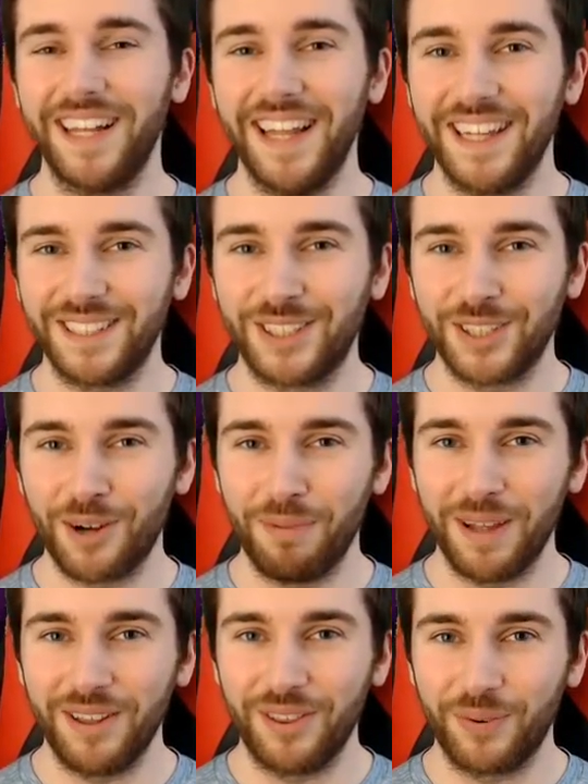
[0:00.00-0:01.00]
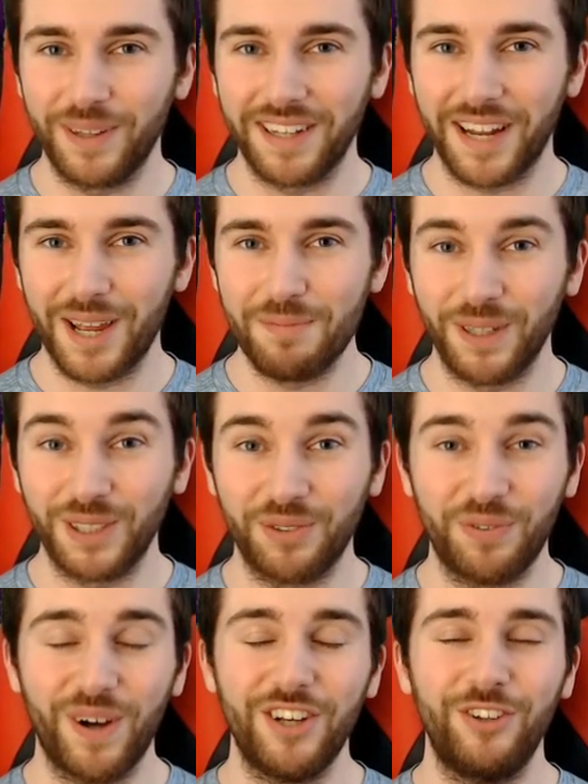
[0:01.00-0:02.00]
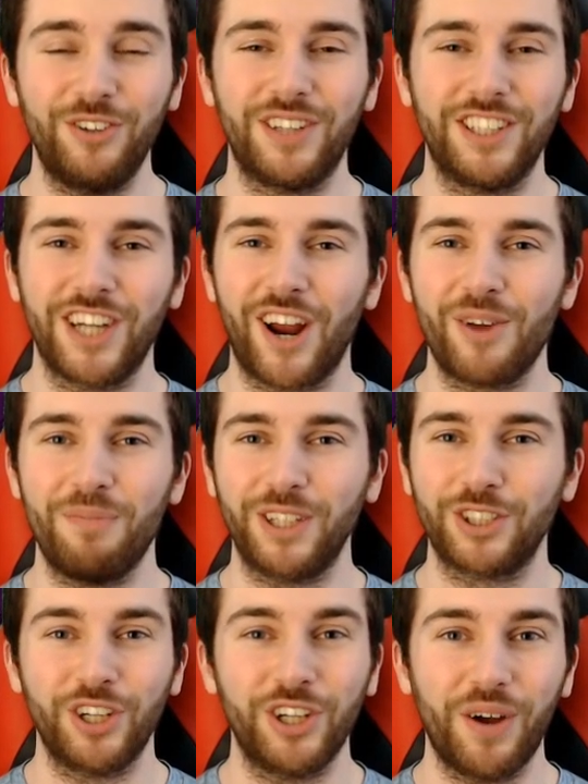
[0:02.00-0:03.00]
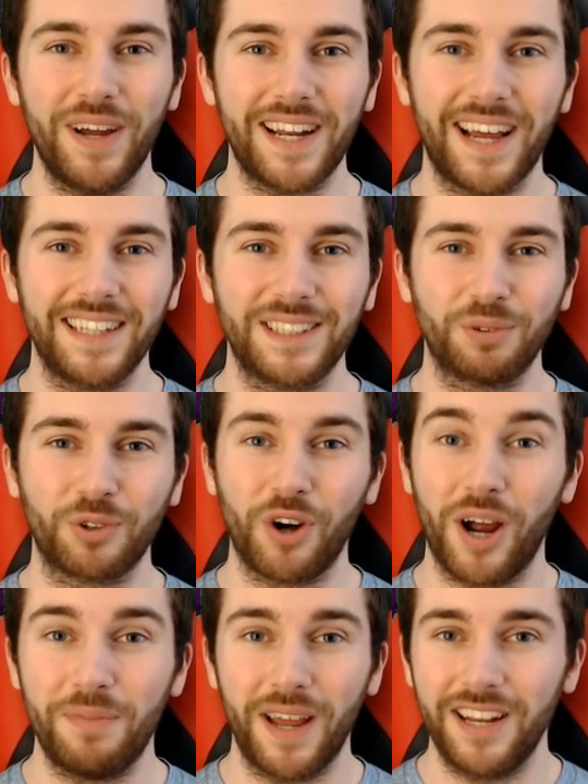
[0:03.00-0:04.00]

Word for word: let's jump into it today, boys. If you are new to the channel, make sure you go ahead and subscribe.